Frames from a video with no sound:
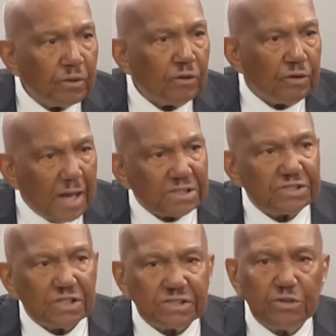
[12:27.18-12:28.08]
You're not
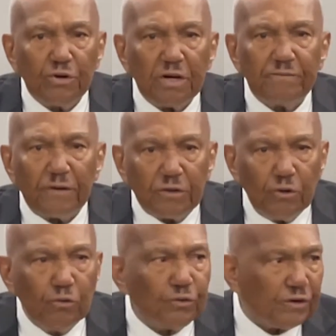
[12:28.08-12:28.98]
just doing it for
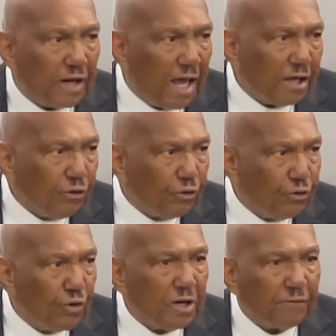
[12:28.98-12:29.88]
you today, you're
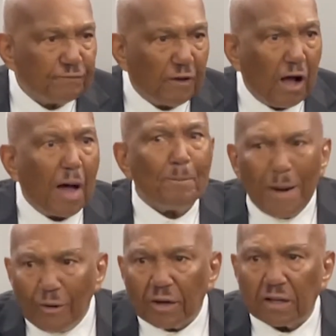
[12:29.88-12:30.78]
doing it for
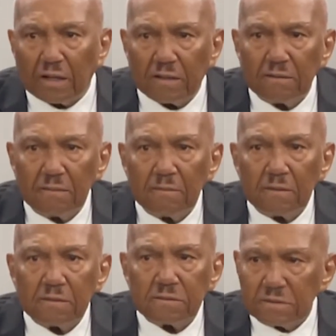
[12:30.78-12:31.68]
America.
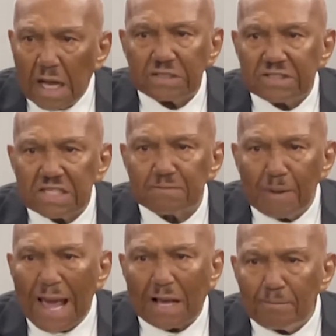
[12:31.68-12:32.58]
Not just
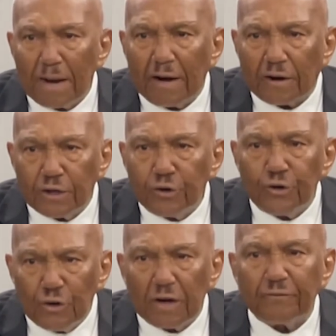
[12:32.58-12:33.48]
black America, you're
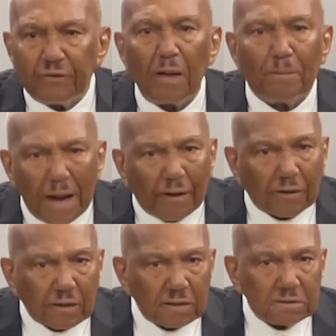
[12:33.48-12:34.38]
doing it for
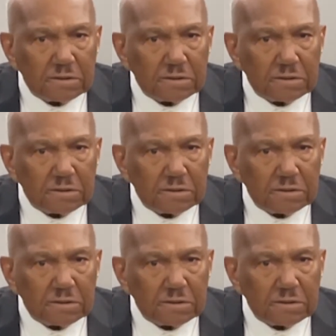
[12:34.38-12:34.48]
America.